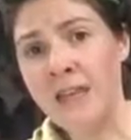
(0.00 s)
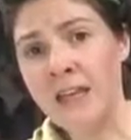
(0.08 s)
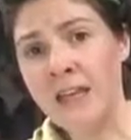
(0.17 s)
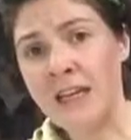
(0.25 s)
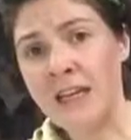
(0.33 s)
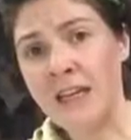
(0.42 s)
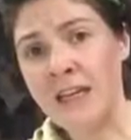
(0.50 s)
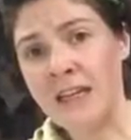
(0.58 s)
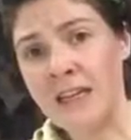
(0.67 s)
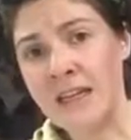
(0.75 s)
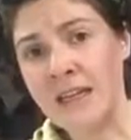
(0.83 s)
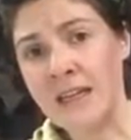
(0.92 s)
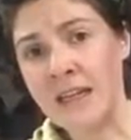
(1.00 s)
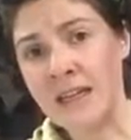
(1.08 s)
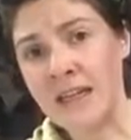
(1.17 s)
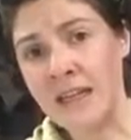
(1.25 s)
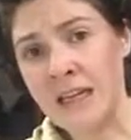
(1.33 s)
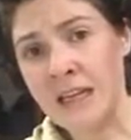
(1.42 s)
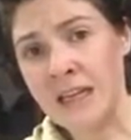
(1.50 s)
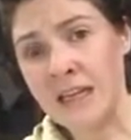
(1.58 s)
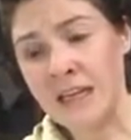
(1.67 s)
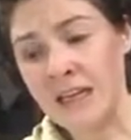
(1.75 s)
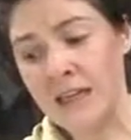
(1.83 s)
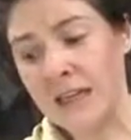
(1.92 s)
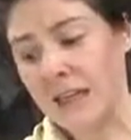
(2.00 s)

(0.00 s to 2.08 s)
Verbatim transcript: E, D, E.